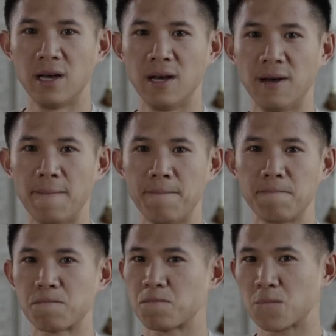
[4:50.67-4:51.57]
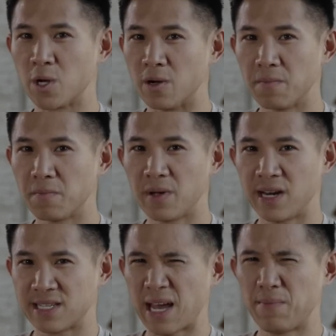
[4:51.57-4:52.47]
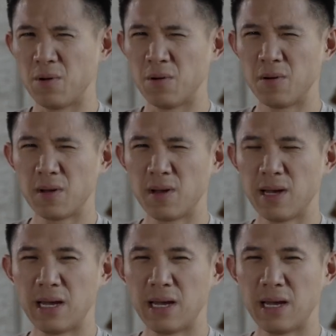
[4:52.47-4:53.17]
An example,